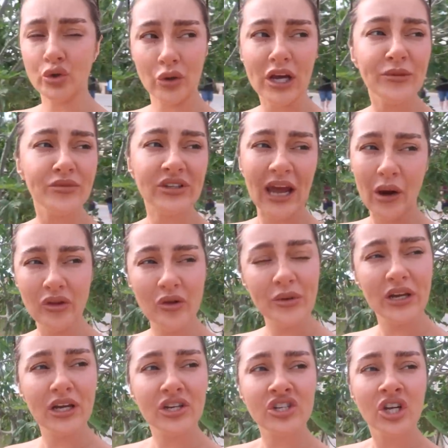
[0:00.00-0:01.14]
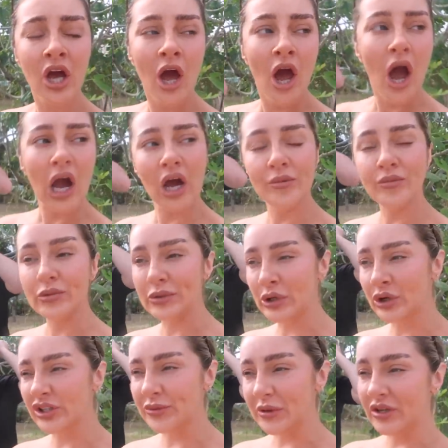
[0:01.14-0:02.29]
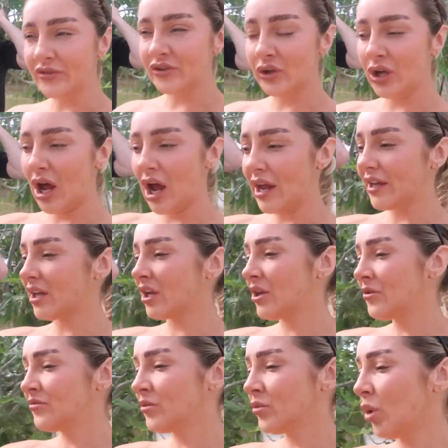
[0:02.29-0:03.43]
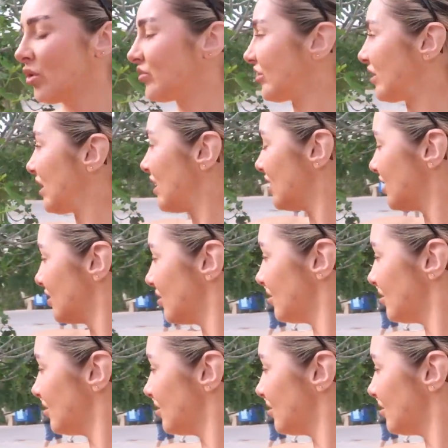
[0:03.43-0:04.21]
trip to get on the beach. But because there's been a few like, what is it?